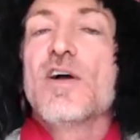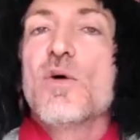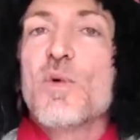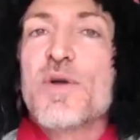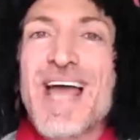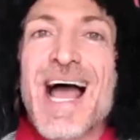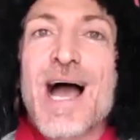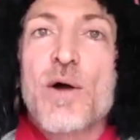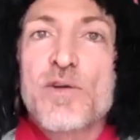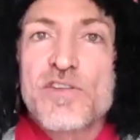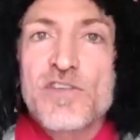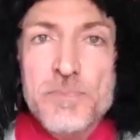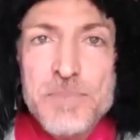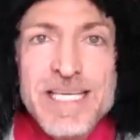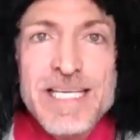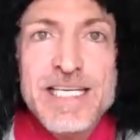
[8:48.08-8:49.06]
without
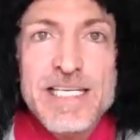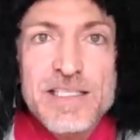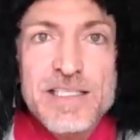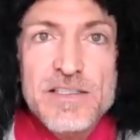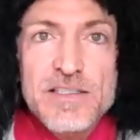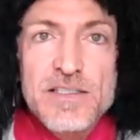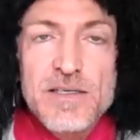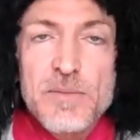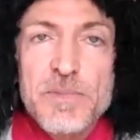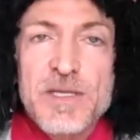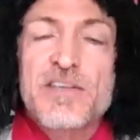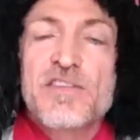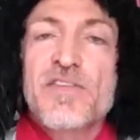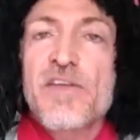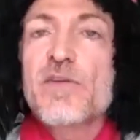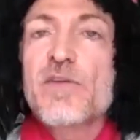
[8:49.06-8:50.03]
speaking
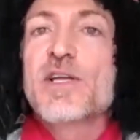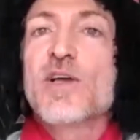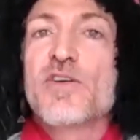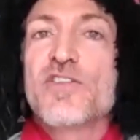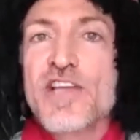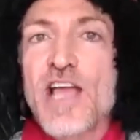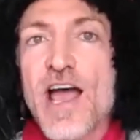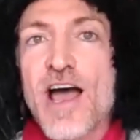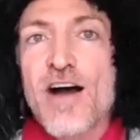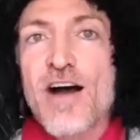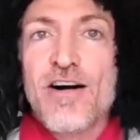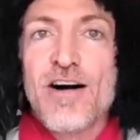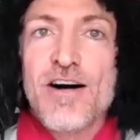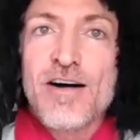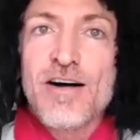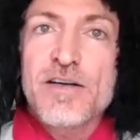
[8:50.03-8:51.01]
because if everybody goes yeah
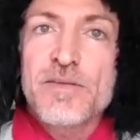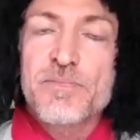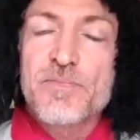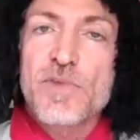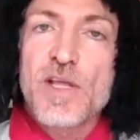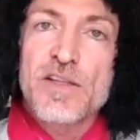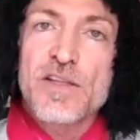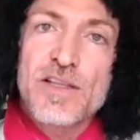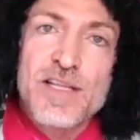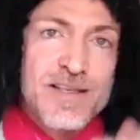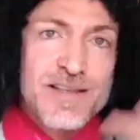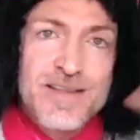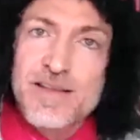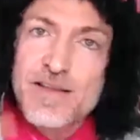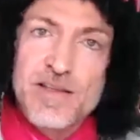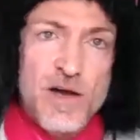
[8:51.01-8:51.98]
uh-huh
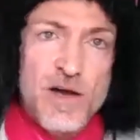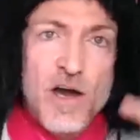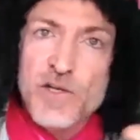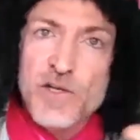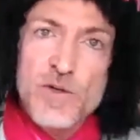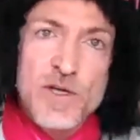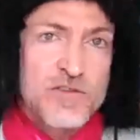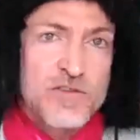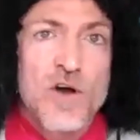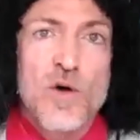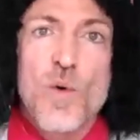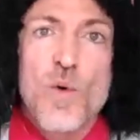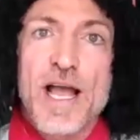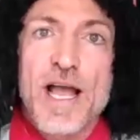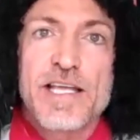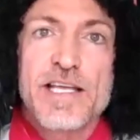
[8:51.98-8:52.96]
then the audio gets all
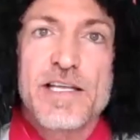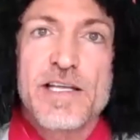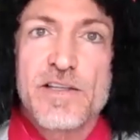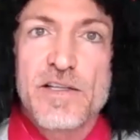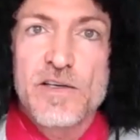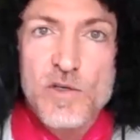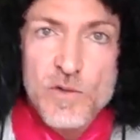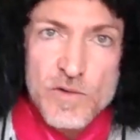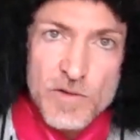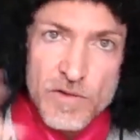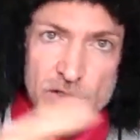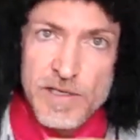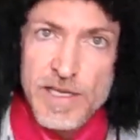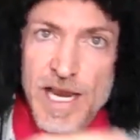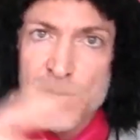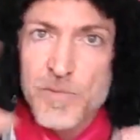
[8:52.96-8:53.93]
wacky and the, the
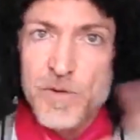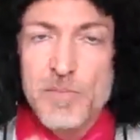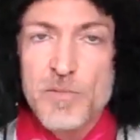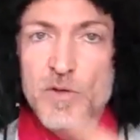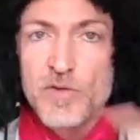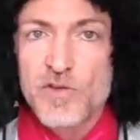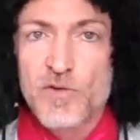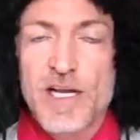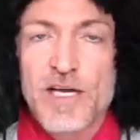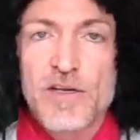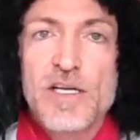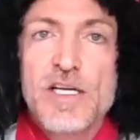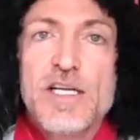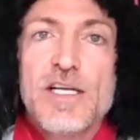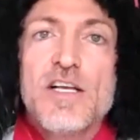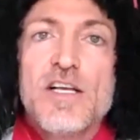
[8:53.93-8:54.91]
camera moves around
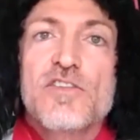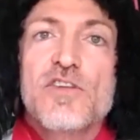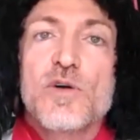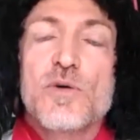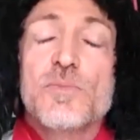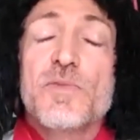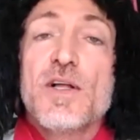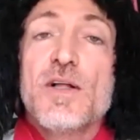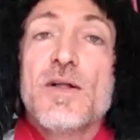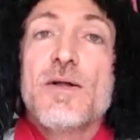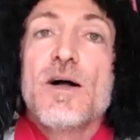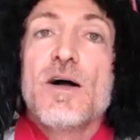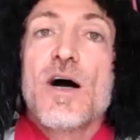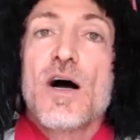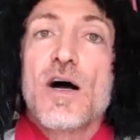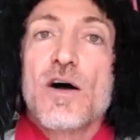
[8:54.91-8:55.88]
so
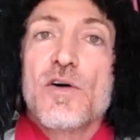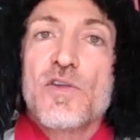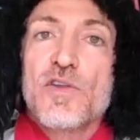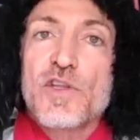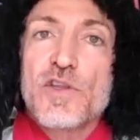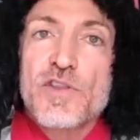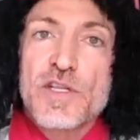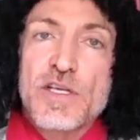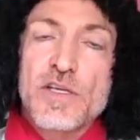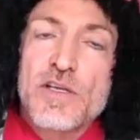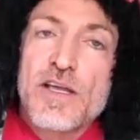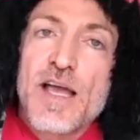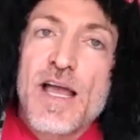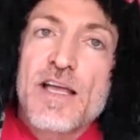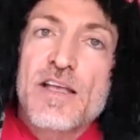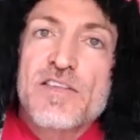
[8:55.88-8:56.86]
uh,
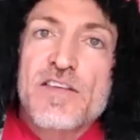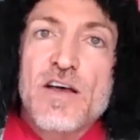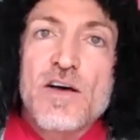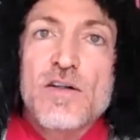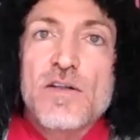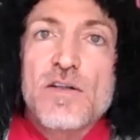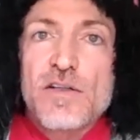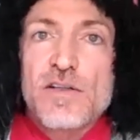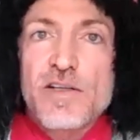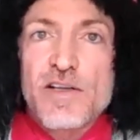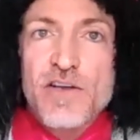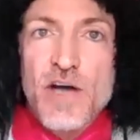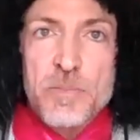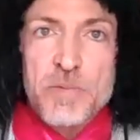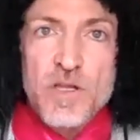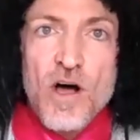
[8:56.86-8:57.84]
the asl
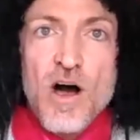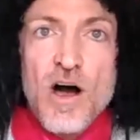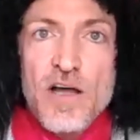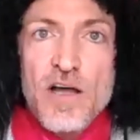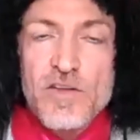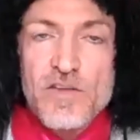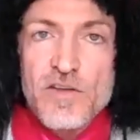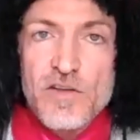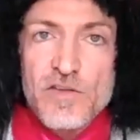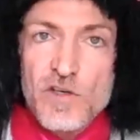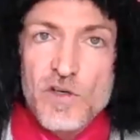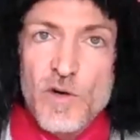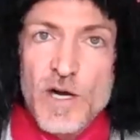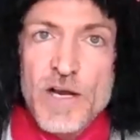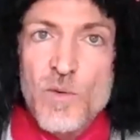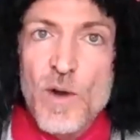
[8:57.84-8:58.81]
applause is a
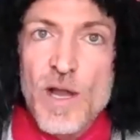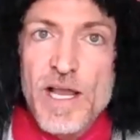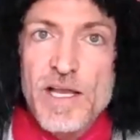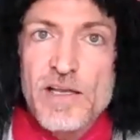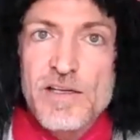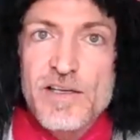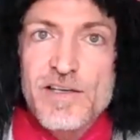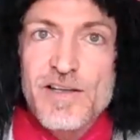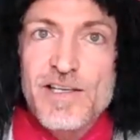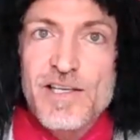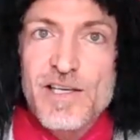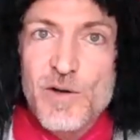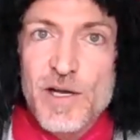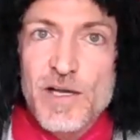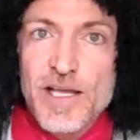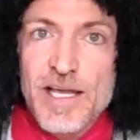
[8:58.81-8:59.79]
great way you
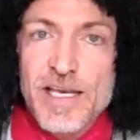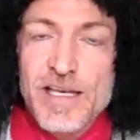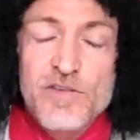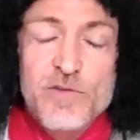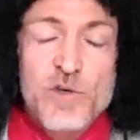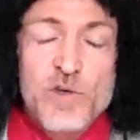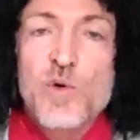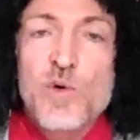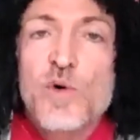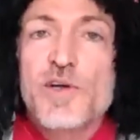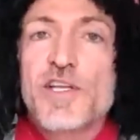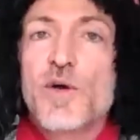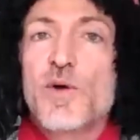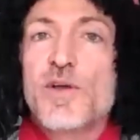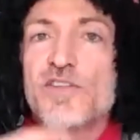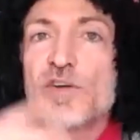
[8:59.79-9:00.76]
know and it's cool you
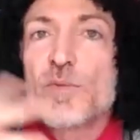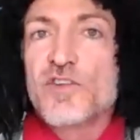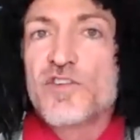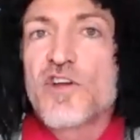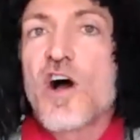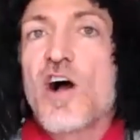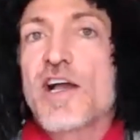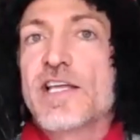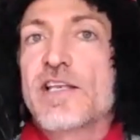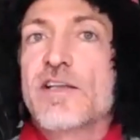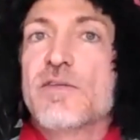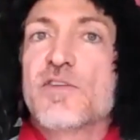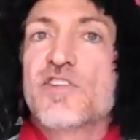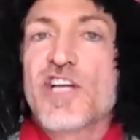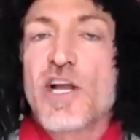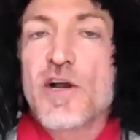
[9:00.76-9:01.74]
know if someone's talking
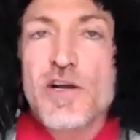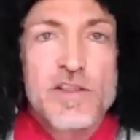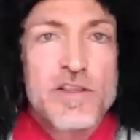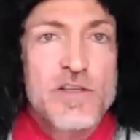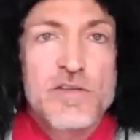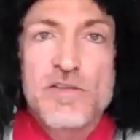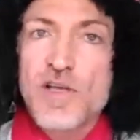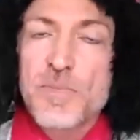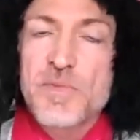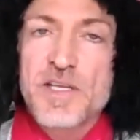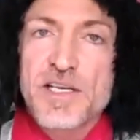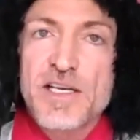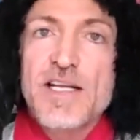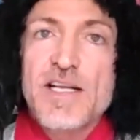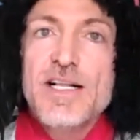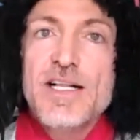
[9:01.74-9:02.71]
and sharing something